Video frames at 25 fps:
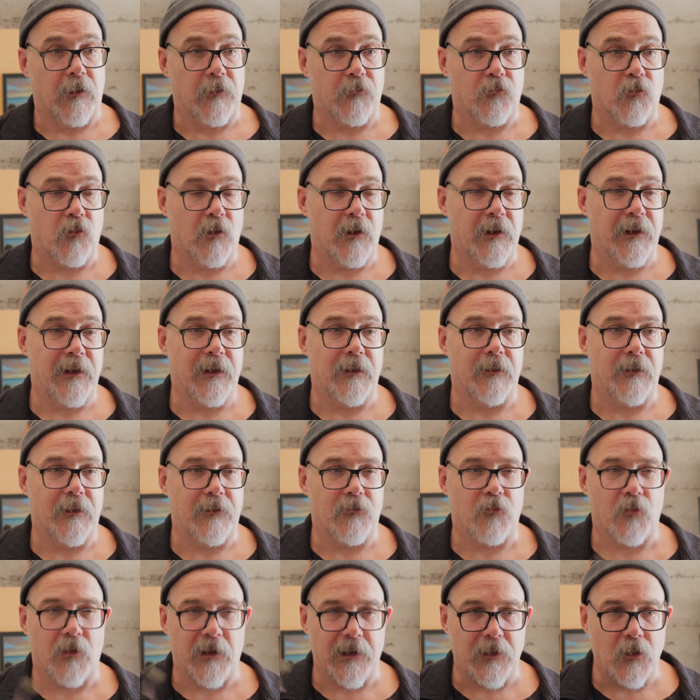I try
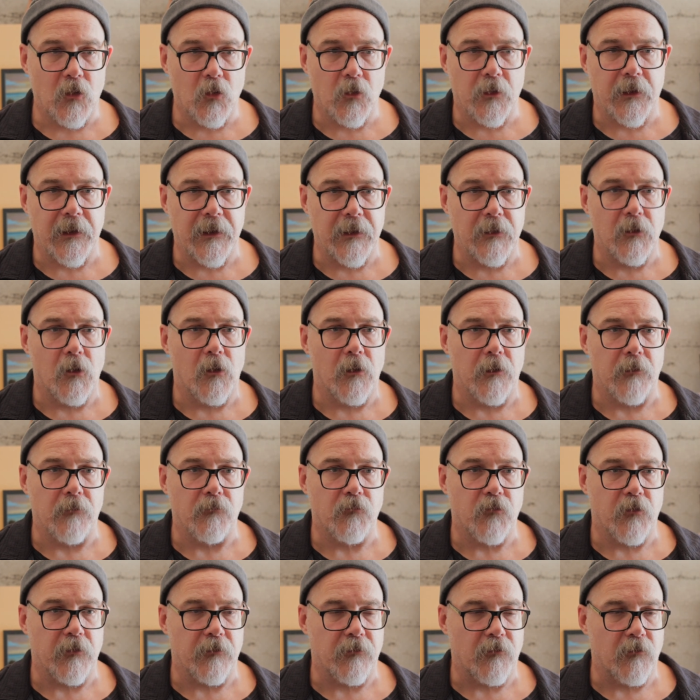and hook in
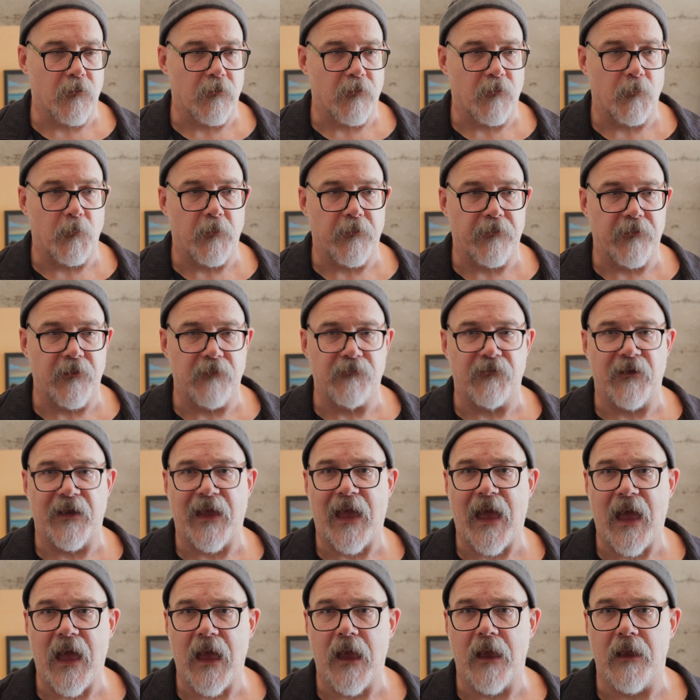on just a
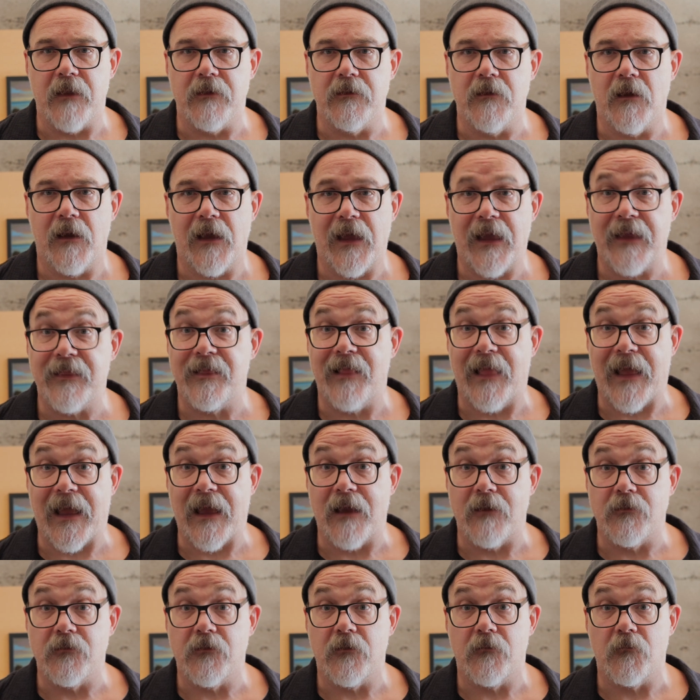specific
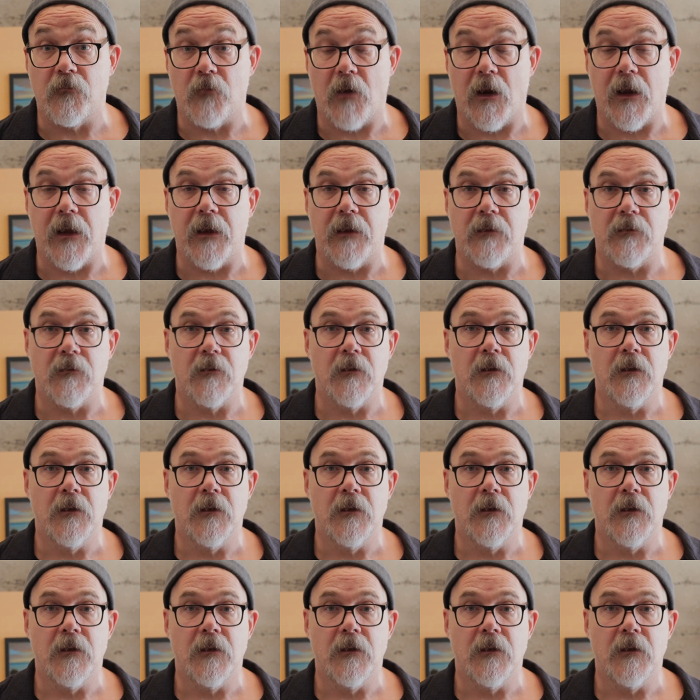headland, right?